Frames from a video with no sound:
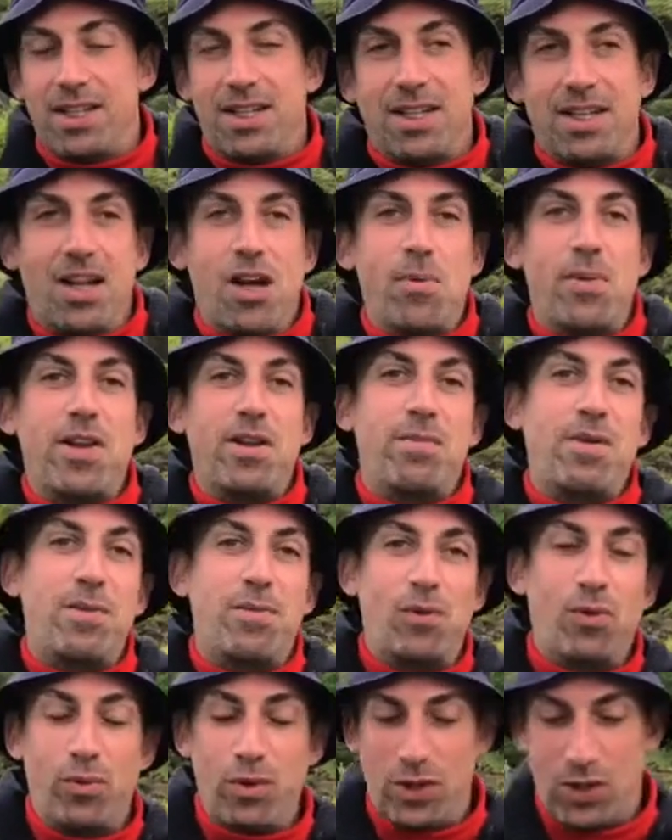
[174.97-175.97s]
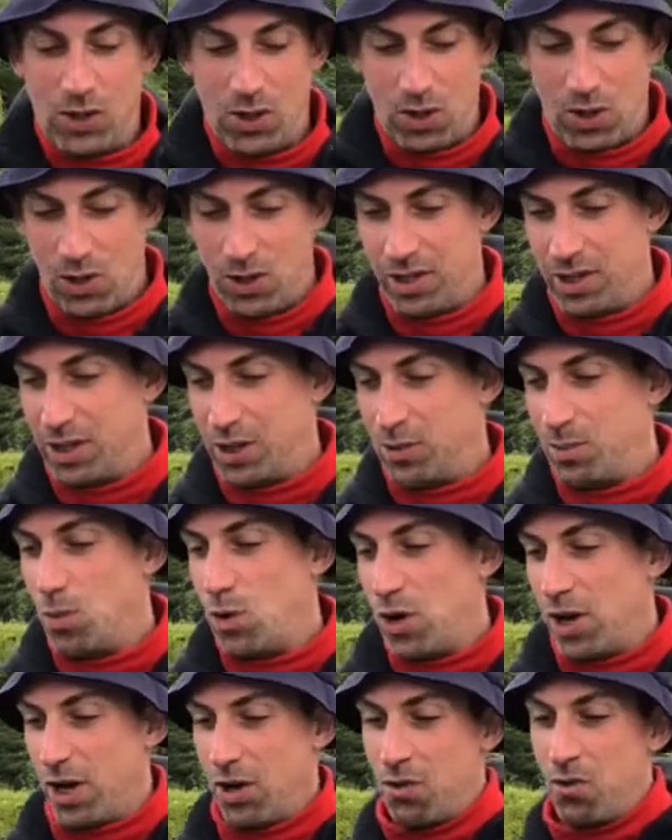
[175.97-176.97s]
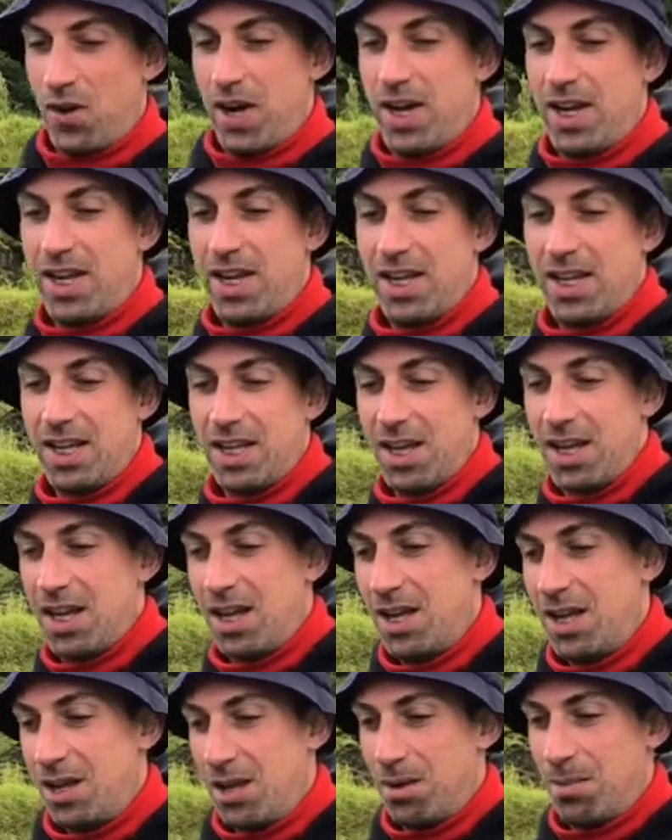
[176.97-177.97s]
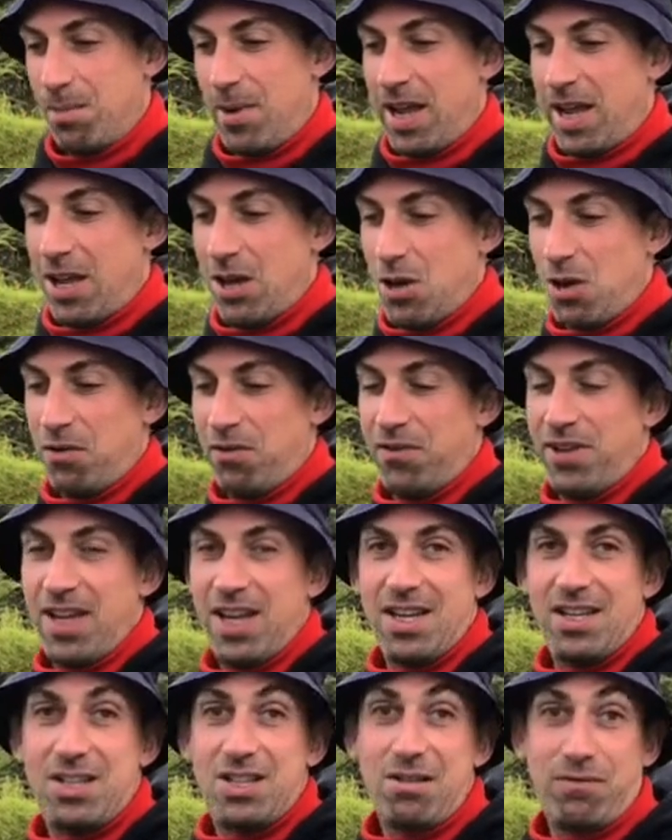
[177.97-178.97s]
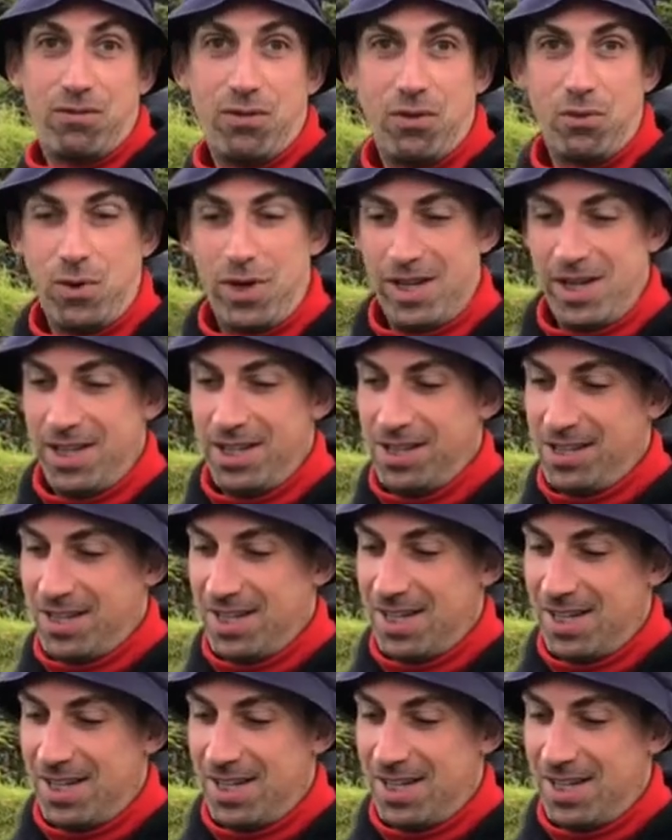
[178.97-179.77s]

how many people we saw this morning already making coffee in different ways.